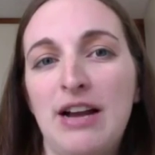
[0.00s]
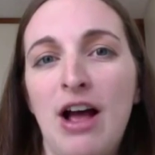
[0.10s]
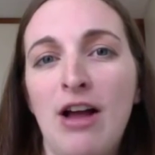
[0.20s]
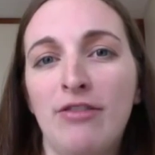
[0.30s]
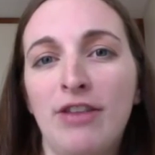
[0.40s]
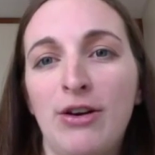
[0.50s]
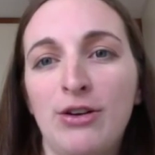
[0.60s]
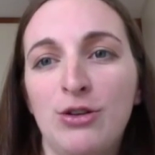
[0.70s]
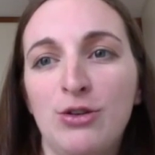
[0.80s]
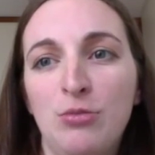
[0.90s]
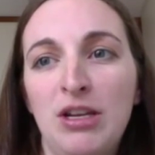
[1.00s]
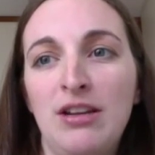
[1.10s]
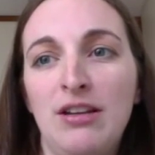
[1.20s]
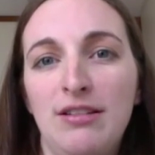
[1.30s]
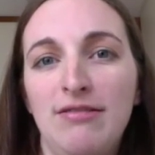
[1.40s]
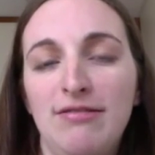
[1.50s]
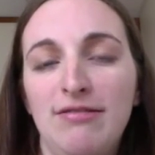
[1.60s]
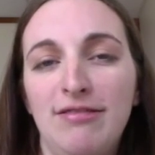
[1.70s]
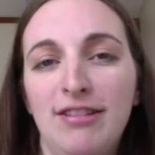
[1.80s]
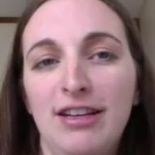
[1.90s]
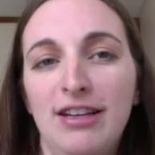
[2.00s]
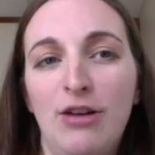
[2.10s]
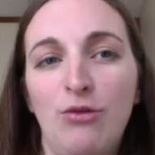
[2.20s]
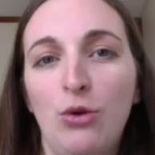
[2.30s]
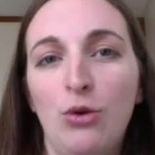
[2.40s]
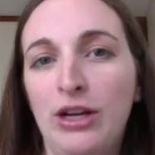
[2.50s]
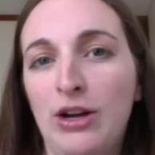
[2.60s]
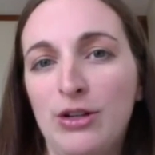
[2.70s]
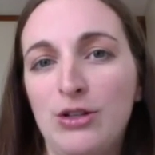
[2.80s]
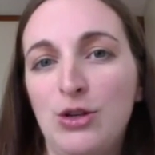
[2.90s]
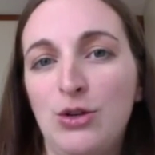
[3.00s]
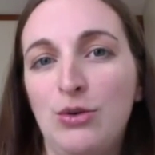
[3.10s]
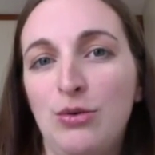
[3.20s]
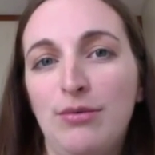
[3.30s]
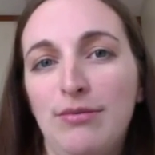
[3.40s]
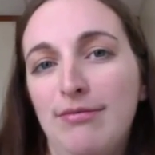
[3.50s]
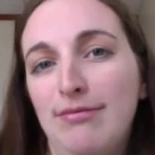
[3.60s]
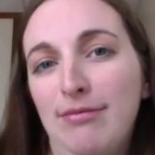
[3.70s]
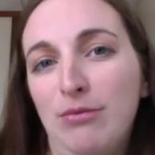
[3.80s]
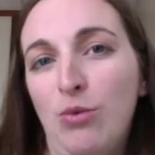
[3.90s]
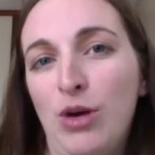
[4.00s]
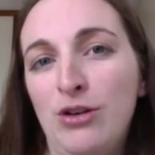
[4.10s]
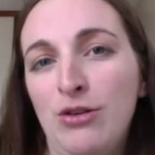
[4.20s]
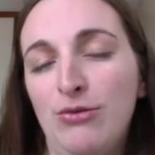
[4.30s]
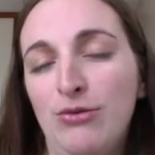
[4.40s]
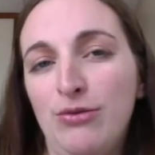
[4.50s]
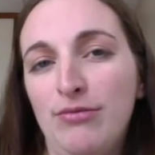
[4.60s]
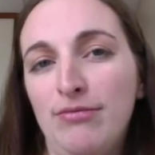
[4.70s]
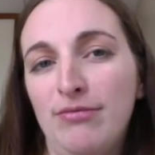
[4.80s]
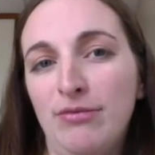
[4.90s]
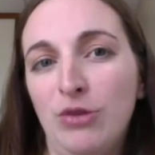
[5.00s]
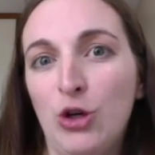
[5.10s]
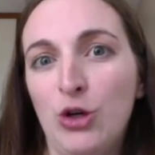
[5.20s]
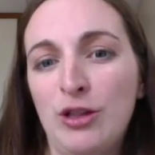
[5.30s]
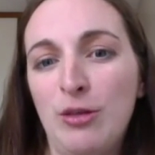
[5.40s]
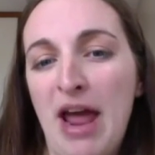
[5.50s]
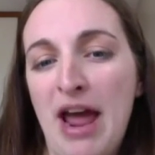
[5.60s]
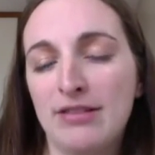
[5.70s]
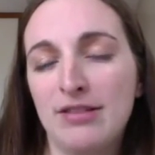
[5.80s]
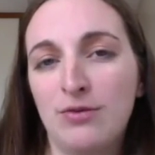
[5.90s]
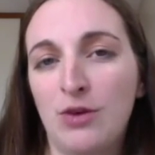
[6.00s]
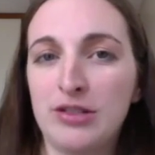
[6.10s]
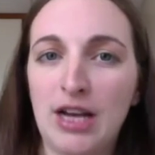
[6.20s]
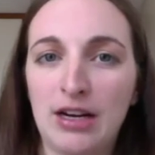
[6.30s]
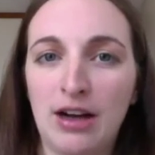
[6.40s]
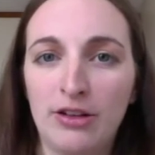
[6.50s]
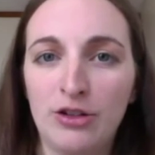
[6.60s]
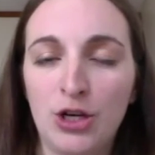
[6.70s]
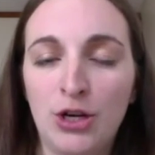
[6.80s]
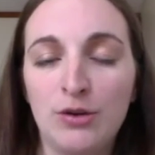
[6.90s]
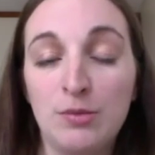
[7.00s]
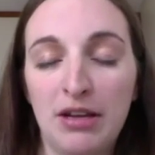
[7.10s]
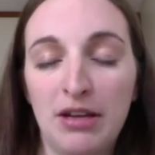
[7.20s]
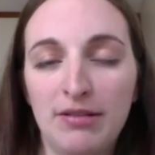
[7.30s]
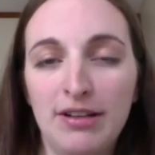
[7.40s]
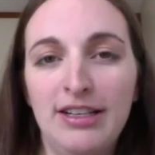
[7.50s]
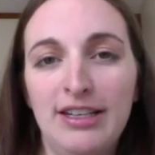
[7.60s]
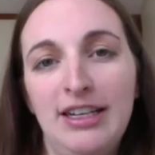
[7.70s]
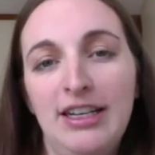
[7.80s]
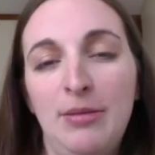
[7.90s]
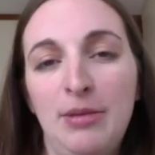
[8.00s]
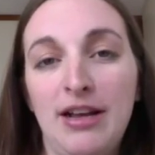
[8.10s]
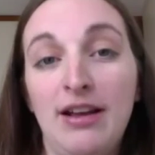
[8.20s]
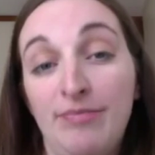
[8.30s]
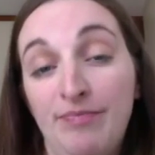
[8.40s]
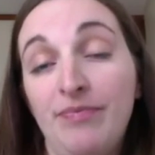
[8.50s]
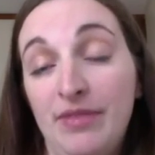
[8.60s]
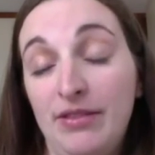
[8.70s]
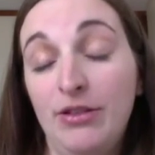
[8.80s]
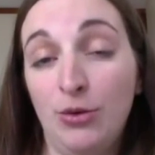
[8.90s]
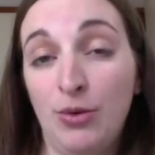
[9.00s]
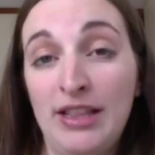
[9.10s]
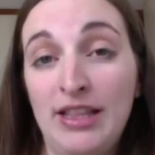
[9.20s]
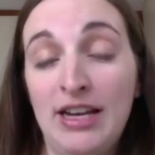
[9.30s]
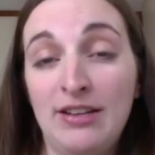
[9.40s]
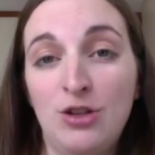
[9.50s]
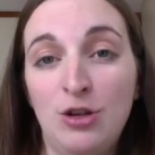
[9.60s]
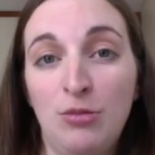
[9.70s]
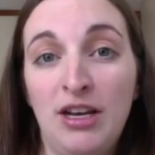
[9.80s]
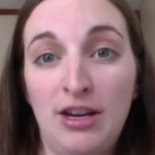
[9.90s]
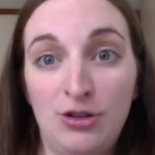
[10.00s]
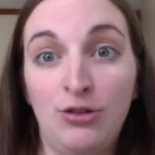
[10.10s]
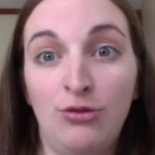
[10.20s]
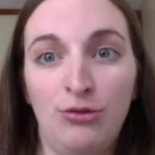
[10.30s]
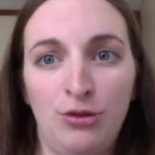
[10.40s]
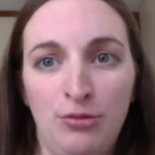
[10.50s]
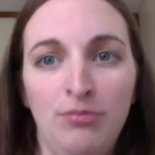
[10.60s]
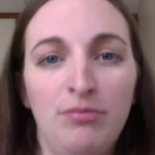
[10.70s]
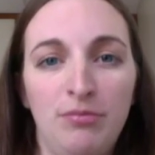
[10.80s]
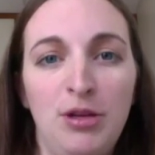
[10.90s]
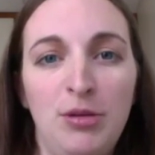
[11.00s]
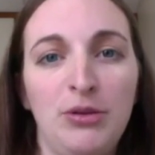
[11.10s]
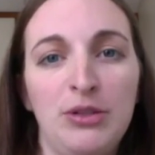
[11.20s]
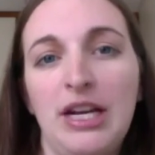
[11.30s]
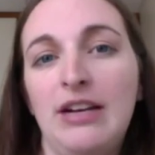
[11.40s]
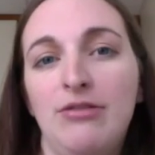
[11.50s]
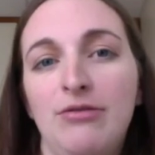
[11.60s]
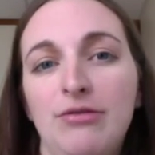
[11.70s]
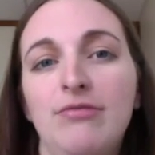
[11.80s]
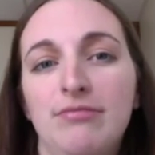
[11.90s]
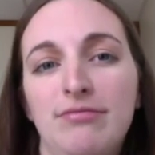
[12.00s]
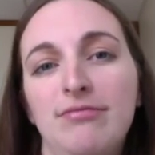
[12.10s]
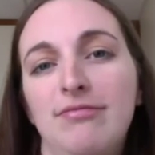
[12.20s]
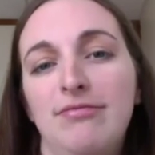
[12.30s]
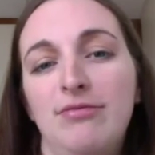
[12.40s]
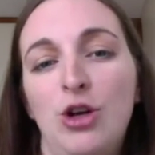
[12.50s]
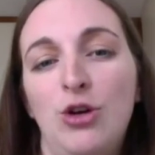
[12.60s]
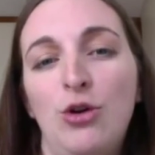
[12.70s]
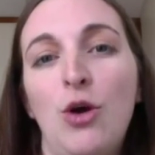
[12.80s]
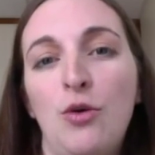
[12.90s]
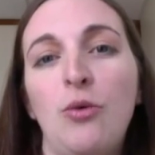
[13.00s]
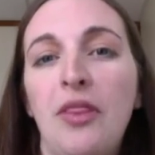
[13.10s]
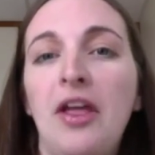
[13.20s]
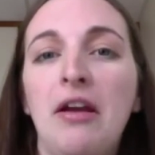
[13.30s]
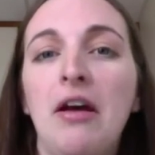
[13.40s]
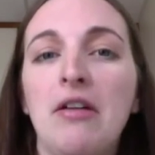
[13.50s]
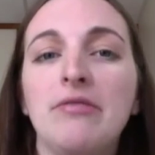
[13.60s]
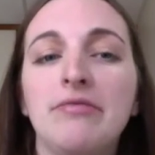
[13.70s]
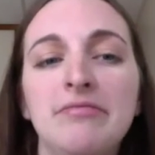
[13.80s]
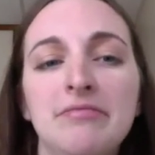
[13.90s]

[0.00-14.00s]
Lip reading: kind of out of character to be kind of holding on to what you've learned in the past as far as technology goes. But you're right, that is human nature for people to kind of go with what they know.